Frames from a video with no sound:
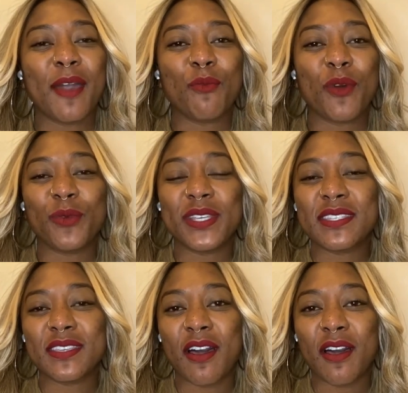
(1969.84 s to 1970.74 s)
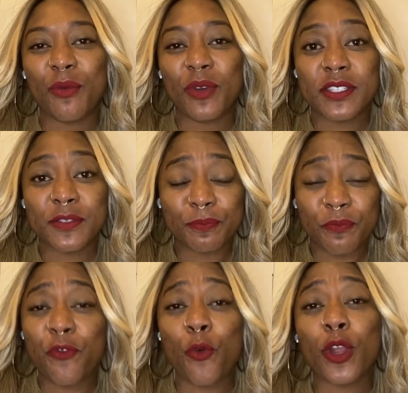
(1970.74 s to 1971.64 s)
uh, what we saw was
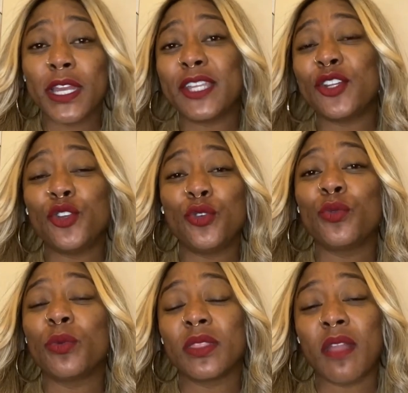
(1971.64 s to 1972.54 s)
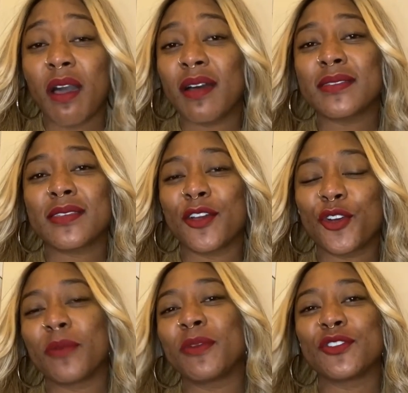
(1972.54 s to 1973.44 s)
40 new laws
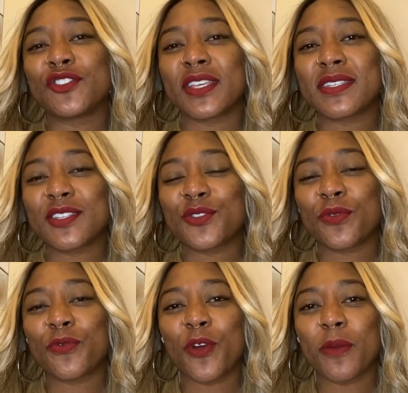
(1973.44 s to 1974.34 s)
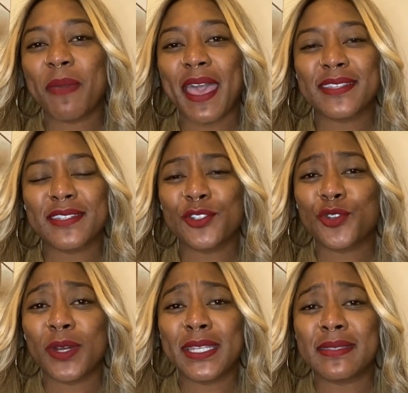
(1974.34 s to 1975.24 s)
on criminal justice reform passed
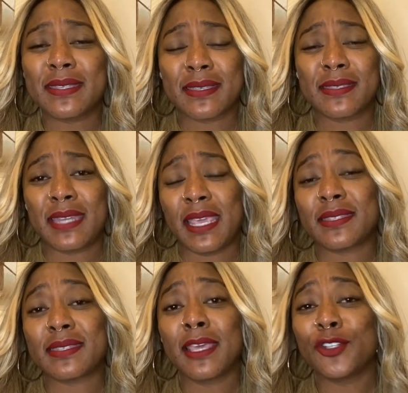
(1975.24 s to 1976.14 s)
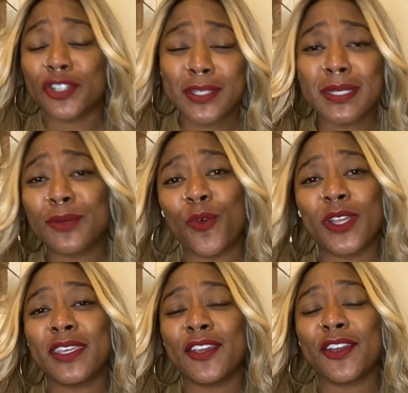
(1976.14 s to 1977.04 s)
in 26 states just in
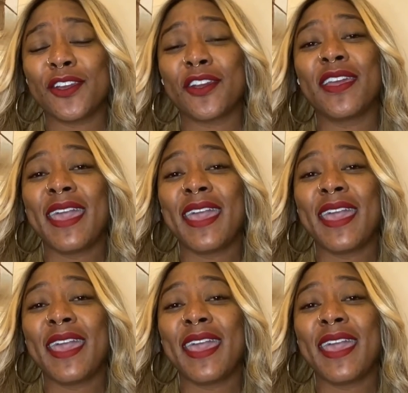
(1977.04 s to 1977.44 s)
one year.